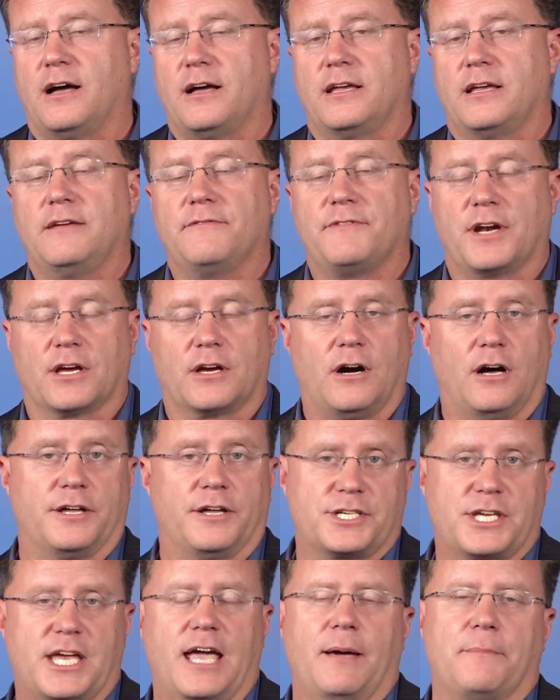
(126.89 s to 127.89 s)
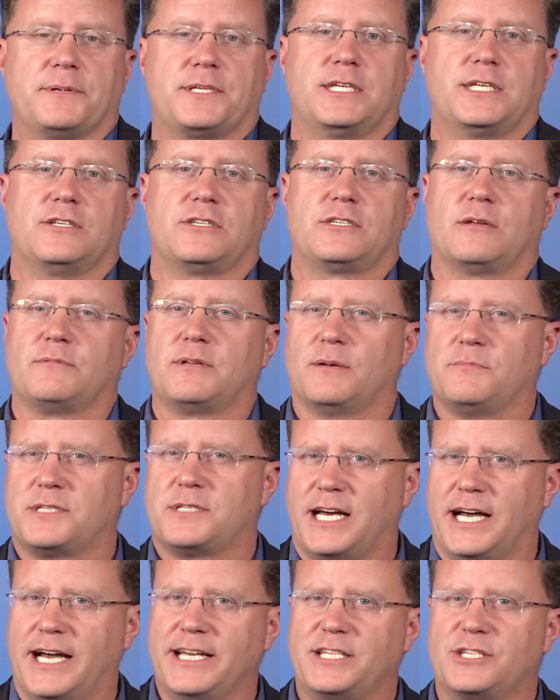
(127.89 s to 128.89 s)
even on college campuses, sometimes
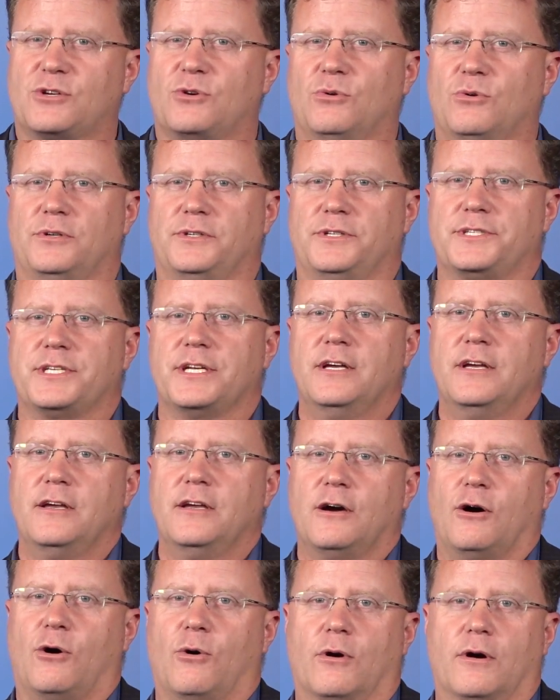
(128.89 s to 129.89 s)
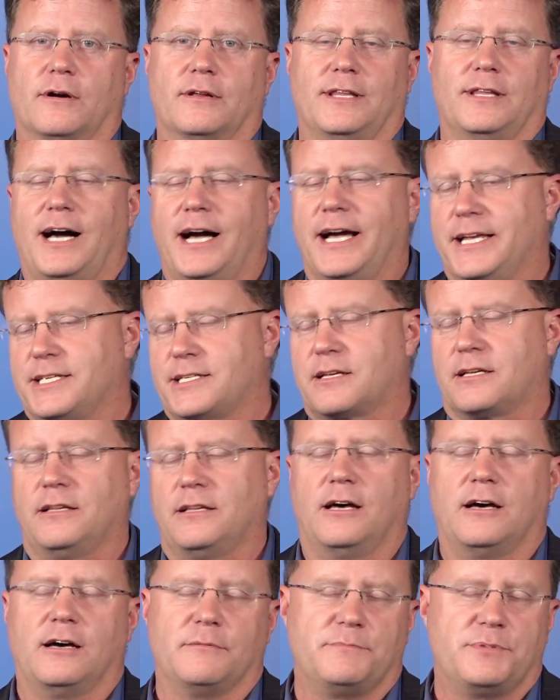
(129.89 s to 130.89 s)
to high schools or Lions
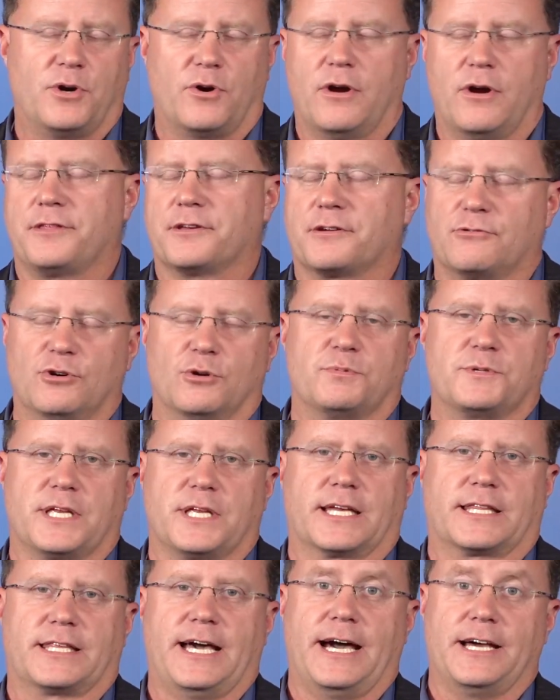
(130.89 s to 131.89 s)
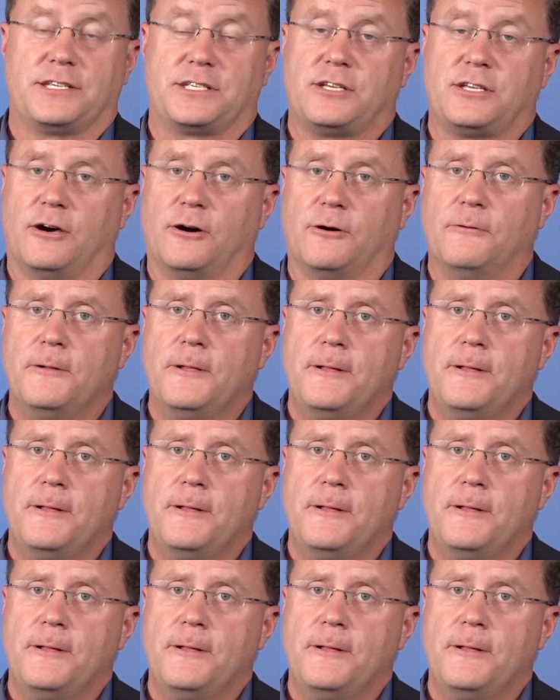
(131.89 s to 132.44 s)
Club or other groups like that. So